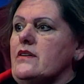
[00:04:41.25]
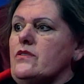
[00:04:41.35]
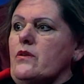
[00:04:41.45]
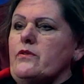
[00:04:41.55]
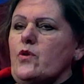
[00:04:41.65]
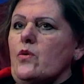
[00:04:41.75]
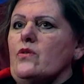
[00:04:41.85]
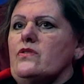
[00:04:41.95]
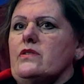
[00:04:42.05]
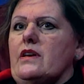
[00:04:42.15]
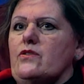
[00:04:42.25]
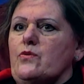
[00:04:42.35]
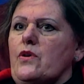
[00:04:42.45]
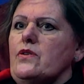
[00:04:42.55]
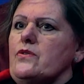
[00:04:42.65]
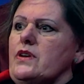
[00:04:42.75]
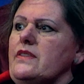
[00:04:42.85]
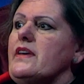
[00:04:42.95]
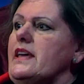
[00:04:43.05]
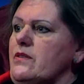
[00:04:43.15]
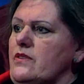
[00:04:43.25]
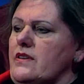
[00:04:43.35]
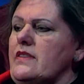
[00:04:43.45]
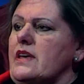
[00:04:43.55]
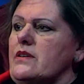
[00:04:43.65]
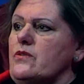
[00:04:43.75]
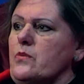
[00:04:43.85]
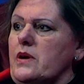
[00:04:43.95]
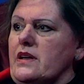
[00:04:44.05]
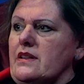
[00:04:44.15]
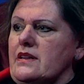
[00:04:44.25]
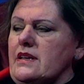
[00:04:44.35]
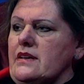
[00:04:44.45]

So of course, as a Rotary, they could see that as well.